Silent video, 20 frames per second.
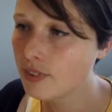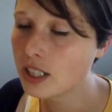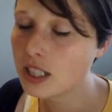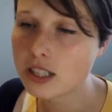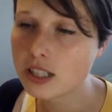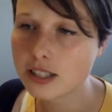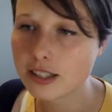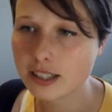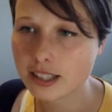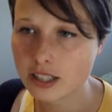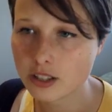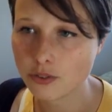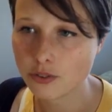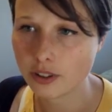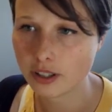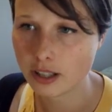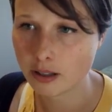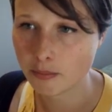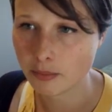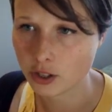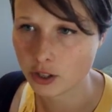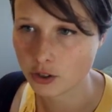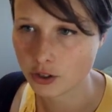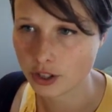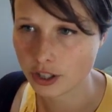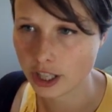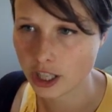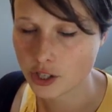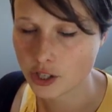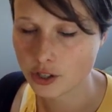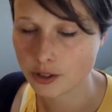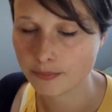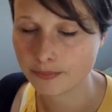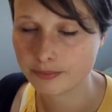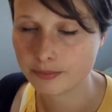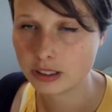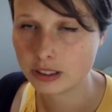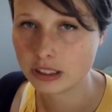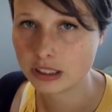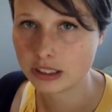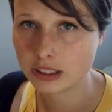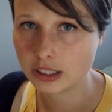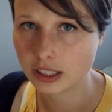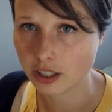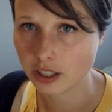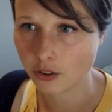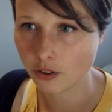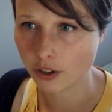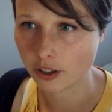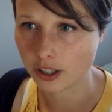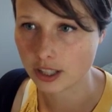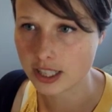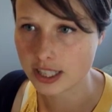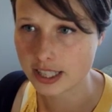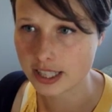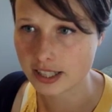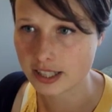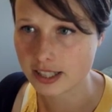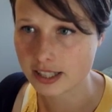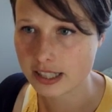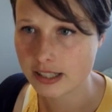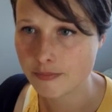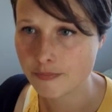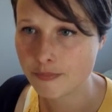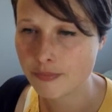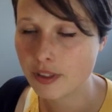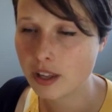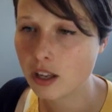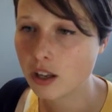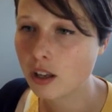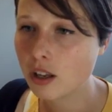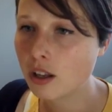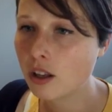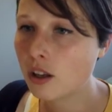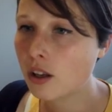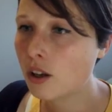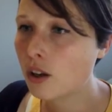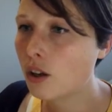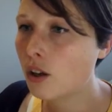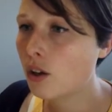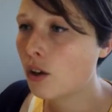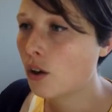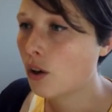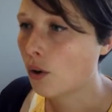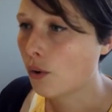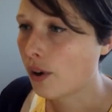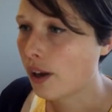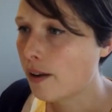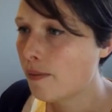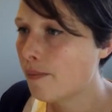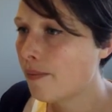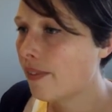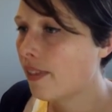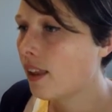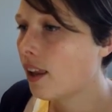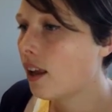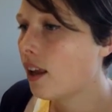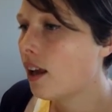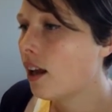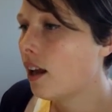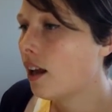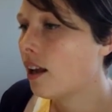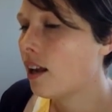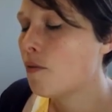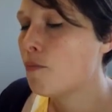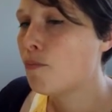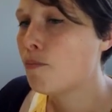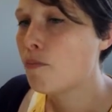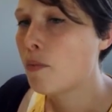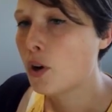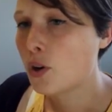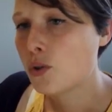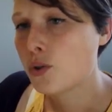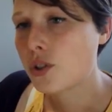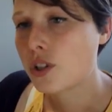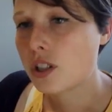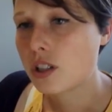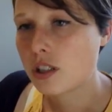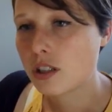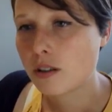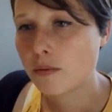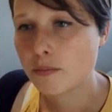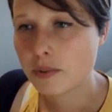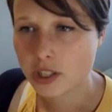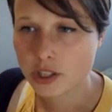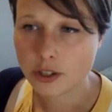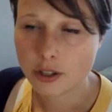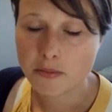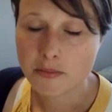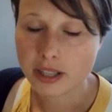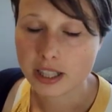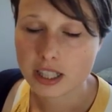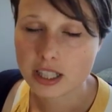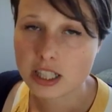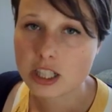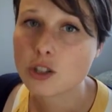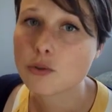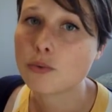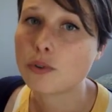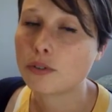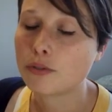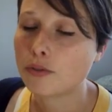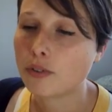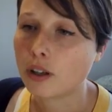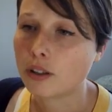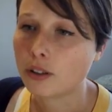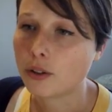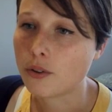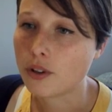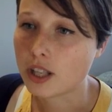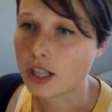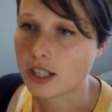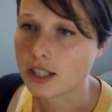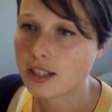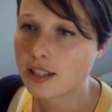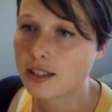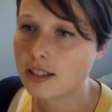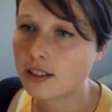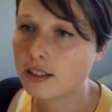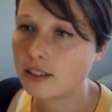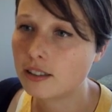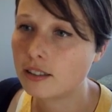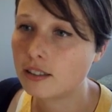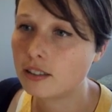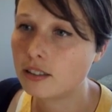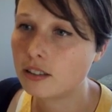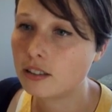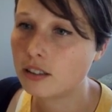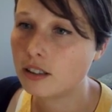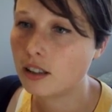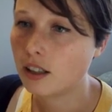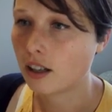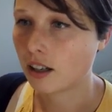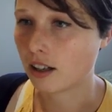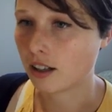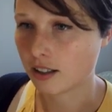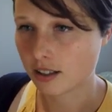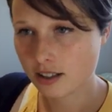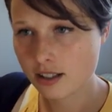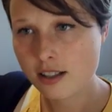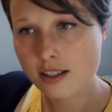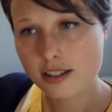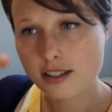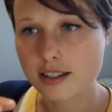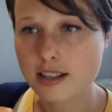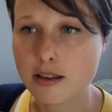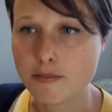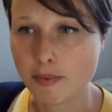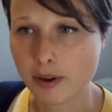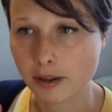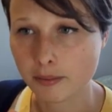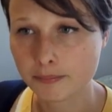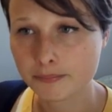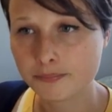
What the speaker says: So that's really the major change in chronic diseases. Okay, most Materia Medicas will follow this schema.